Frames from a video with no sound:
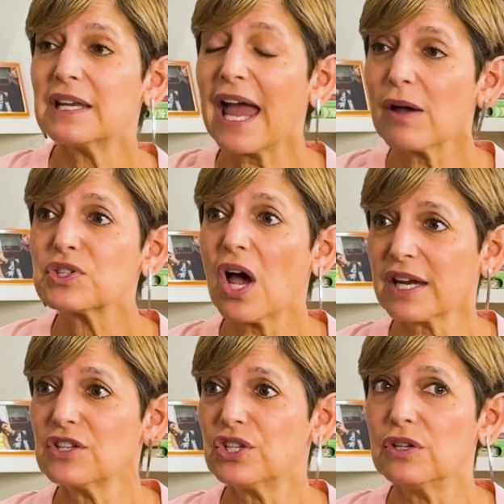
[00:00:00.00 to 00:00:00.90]
Now
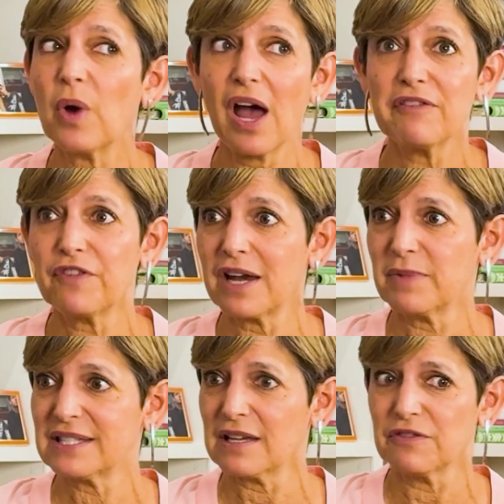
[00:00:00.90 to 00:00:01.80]
talking to you, I find
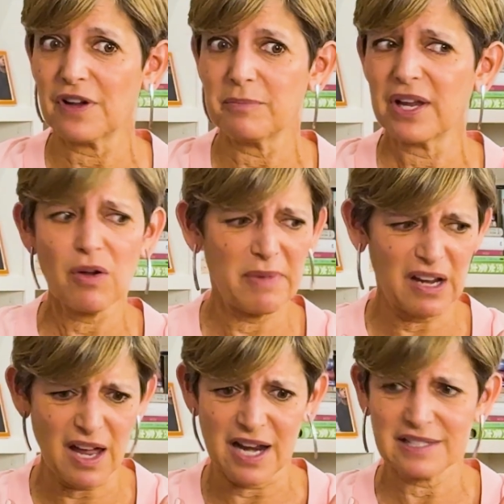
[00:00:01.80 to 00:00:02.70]
myself, I'm like, oh my
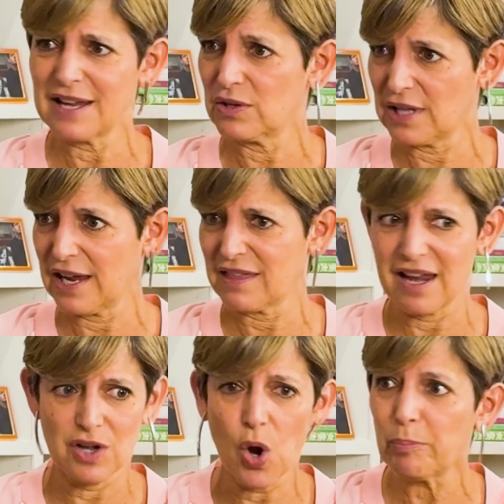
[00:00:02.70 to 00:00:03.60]
God, I sound like
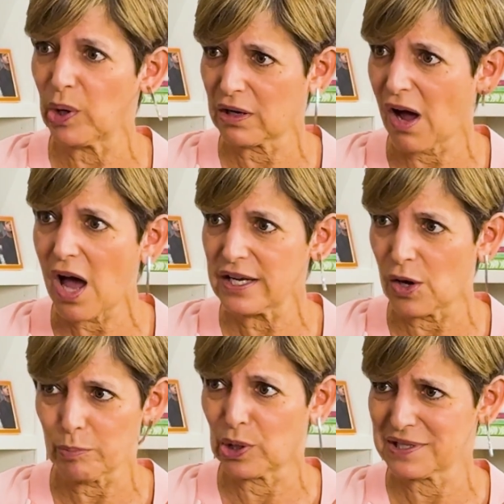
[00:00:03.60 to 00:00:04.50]
that Notebook
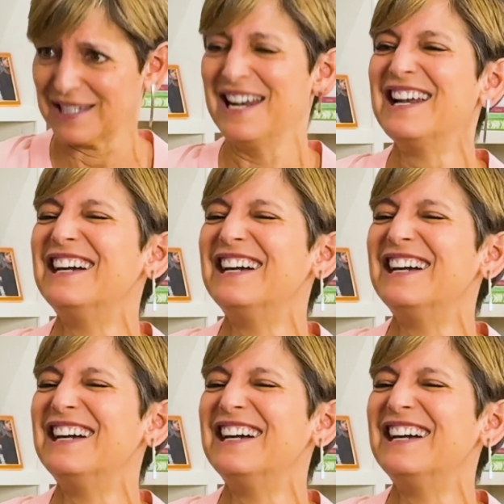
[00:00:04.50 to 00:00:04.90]
audio person.